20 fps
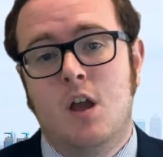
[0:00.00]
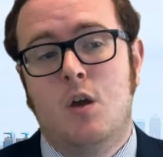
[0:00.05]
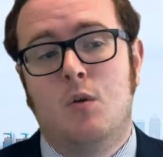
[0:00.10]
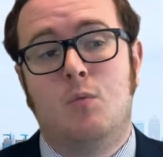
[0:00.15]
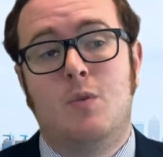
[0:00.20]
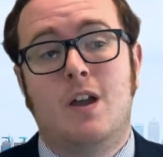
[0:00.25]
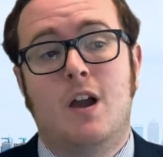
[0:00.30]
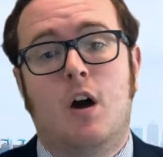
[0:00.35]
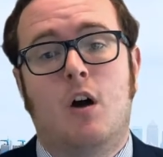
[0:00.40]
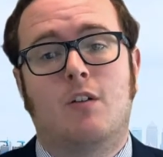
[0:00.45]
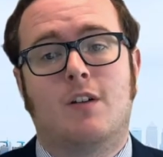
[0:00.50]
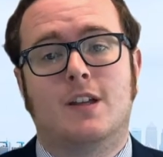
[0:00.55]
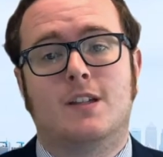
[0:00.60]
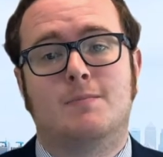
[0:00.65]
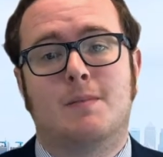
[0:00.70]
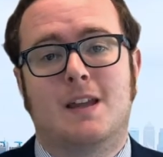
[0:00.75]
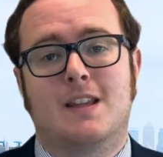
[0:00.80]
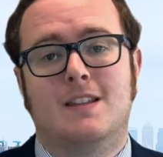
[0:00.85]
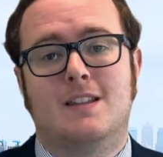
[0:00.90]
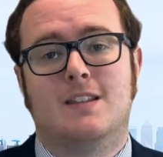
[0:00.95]
We are
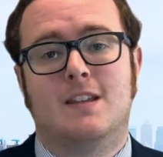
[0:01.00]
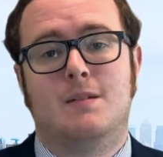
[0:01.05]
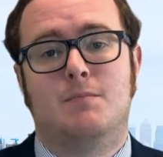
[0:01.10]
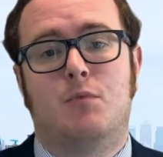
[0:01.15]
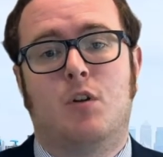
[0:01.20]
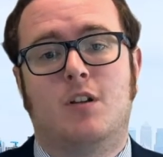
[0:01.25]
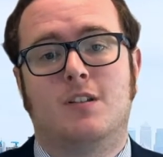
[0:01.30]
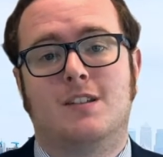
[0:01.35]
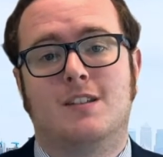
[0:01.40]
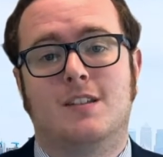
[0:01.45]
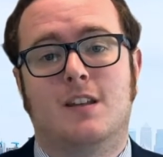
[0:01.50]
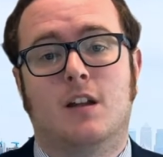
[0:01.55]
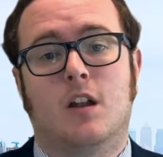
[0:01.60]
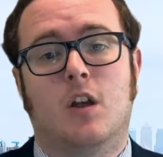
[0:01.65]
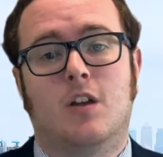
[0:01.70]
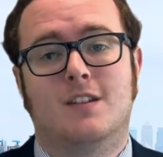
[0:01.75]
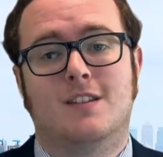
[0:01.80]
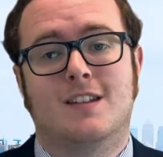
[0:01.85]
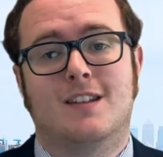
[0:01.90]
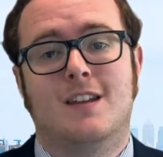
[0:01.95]
expecting to see prices
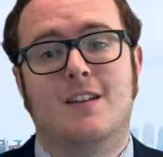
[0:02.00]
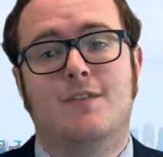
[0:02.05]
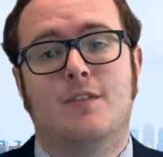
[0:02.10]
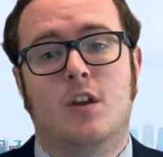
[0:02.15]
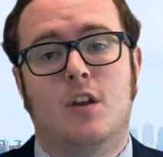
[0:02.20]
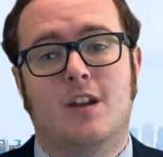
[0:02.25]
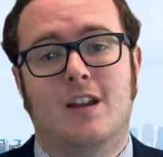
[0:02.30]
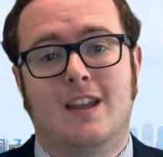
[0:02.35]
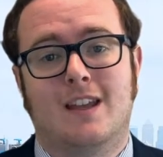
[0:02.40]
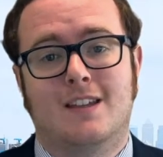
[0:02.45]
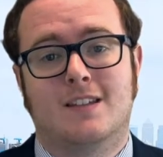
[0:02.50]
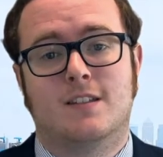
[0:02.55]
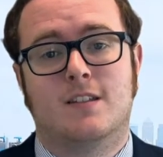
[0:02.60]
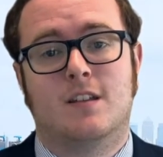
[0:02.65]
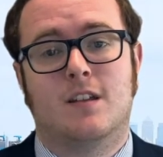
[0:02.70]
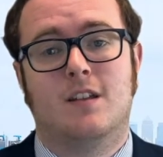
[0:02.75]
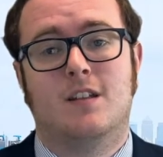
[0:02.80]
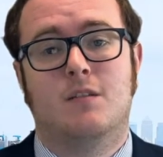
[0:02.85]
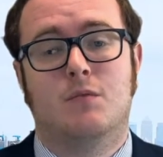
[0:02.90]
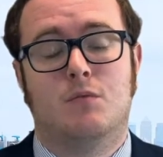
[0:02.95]
decline significantly
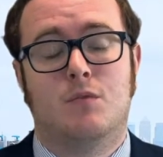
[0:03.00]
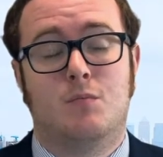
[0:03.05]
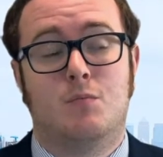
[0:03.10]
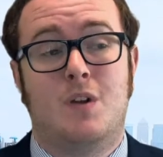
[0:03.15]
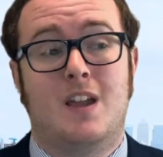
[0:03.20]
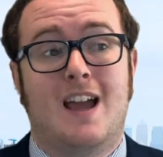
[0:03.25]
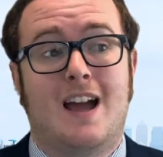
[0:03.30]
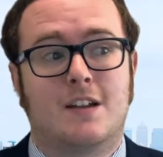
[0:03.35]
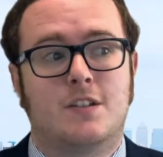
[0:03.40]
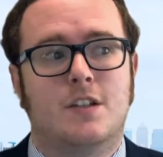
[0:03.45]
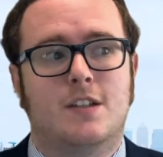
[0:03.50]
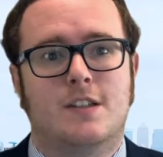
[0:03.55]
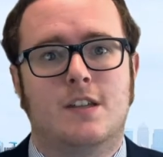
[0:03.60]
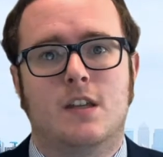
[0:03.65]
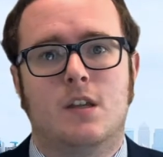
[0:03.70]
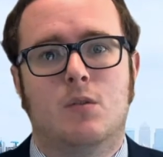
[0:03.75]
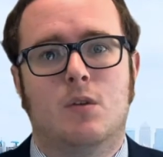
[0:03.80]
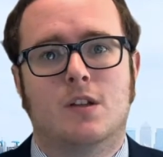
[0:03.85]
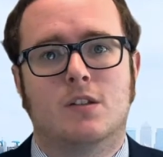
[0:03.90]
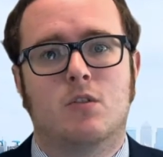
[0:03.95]
as we actually see
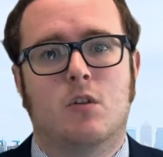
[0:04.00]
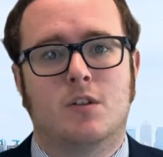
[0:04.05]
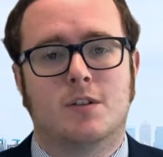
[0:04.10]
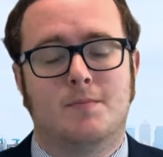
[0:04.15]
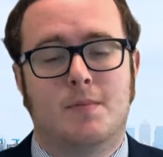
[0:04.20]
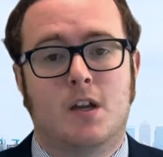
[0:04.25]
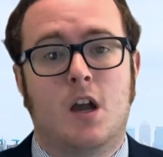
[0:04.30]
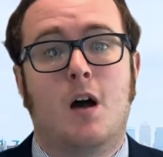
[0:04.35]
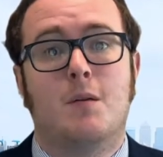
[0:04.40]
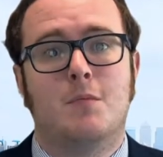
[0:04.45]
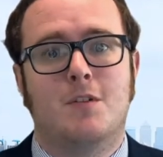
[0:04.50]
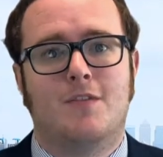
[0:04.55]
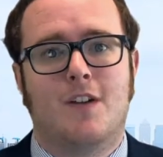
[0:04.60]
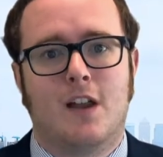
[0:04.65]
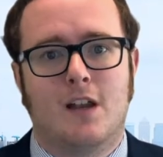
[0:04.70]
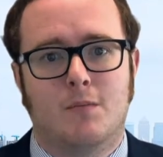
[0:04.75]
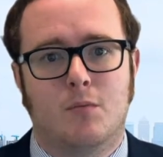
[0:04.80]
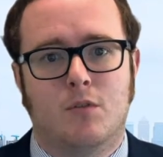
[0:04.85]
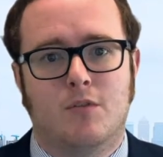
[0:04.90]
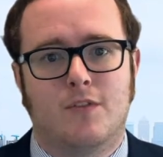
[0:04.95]
US crops become
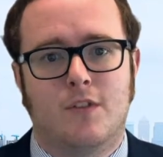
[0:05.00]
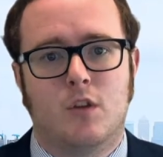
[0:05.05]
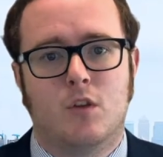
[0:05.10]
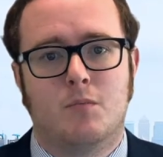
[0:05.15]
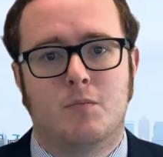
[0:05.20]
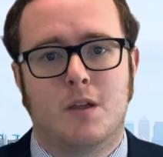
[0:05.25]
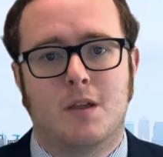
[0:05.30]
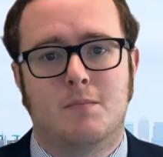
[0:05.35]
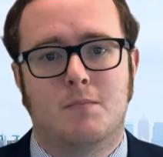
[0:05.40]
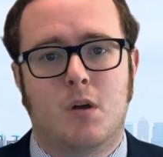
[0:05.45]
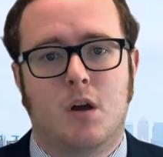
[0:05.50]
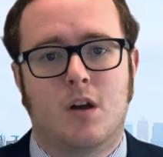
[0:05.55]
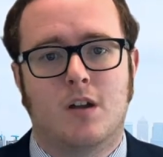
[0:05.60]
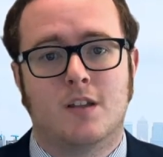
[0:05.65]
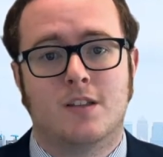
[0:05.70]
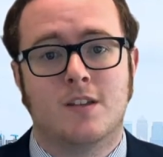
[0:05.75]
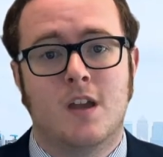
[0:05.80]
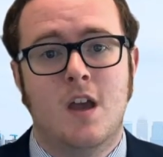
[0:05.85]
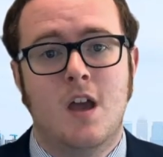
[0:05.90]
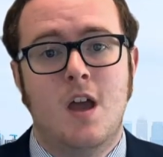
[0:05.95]
available for European
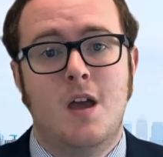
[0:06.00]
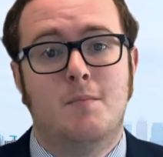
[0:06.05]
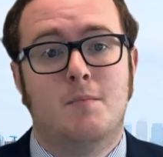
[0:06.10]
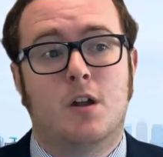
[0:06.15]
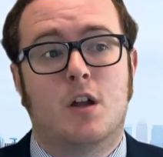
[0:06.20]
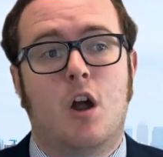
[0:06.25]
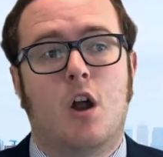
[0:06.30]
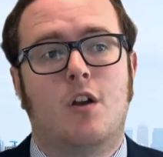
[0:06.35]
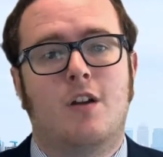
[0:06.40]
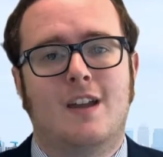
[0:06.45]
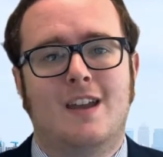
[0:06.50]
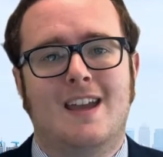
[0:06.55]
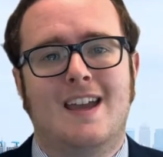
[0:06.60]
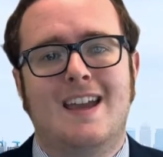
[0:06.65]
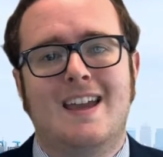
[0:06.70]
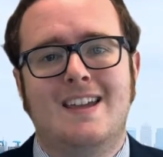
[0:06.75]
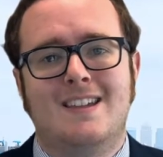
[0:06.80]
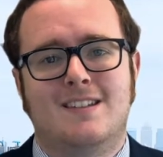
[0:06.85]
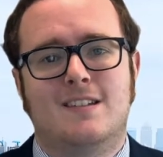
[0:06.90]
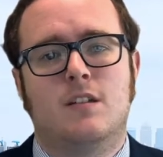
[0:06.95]
buyers, but currently
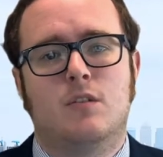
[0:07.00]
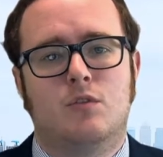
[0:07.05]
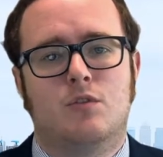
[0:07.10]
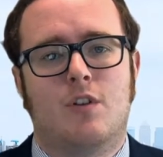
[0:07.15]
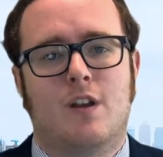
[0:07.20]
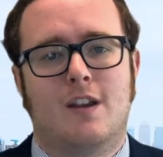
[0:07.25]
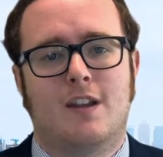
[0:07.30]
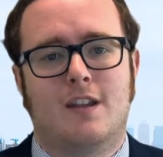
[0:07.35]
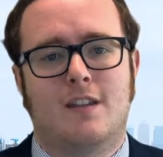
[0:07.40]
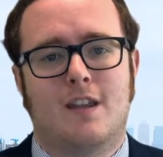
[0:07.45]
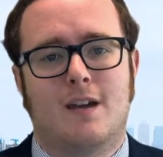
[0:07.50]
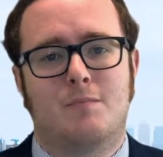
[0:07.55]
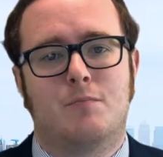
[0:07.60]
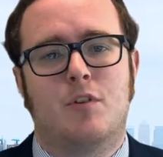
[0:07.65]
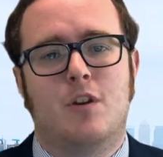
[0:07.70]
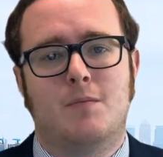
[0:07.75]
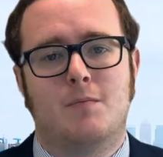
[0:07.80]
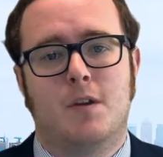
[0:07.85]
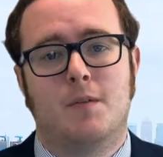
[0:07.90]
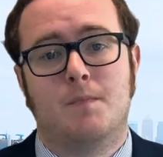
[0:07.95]
it is still trading at that
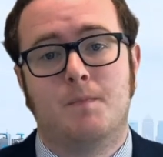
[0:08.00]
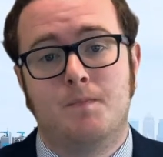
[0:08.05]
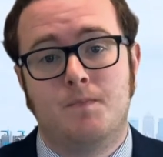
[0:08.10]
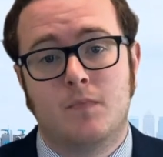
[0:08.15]
premium.